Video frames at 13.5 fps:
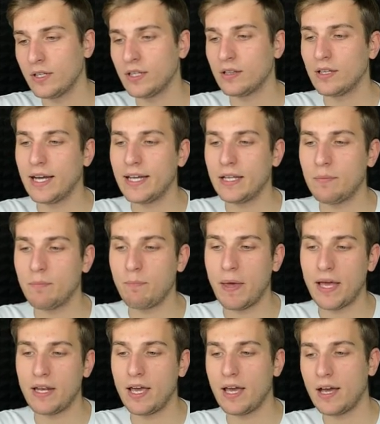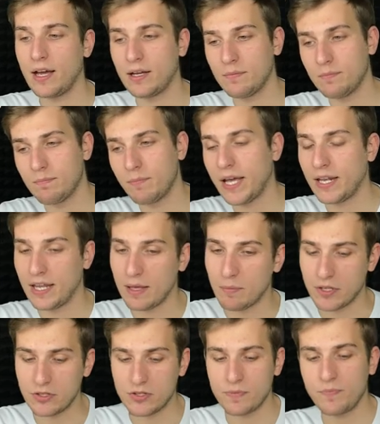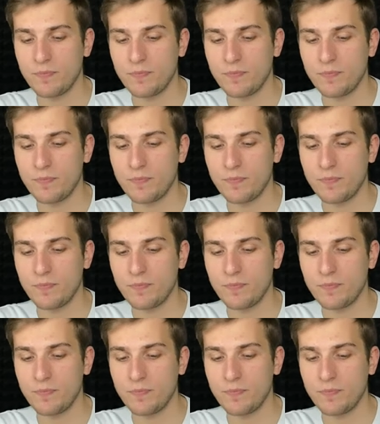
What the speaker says: inline media main image.